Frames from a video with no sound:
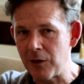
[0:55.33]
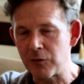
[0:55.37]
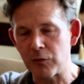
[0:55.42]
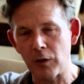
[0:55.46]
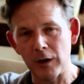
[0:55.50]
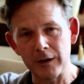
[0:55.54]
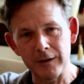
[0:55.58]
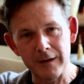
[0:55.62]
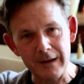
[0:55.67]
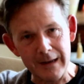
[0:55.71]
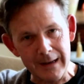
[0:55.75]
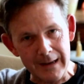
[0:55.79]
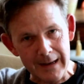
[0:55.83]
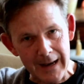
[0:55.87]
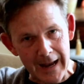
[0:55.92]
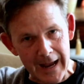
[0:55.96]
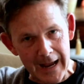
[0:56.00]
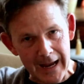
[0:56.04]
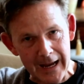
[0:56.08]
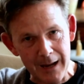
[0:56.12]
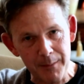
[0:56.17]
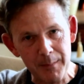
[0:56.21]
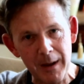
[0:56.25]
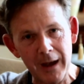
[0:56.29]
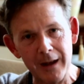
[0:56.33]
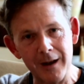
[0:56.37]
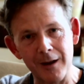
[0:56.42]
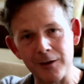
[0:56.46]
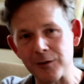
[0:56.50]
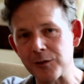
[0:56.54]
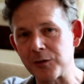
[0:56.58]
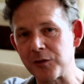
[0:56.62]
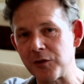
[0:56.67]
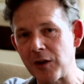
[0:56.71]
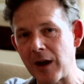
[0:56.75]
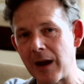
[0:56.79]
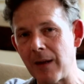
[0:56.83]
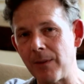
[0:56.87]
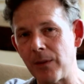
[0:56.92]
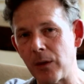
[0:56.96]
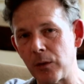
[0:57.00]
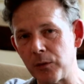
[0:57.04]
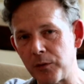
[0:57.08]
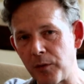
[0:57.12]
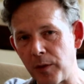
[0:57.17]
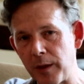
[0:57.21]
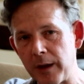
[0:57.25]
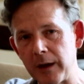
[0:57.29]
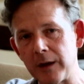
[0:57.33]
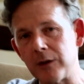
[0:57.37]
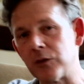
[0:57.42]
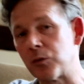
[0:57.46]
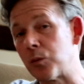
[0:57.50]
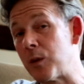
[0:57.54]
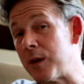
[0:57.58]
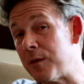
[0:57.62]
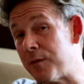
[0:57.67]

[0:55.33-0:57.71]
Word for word: trying to name and understand those things we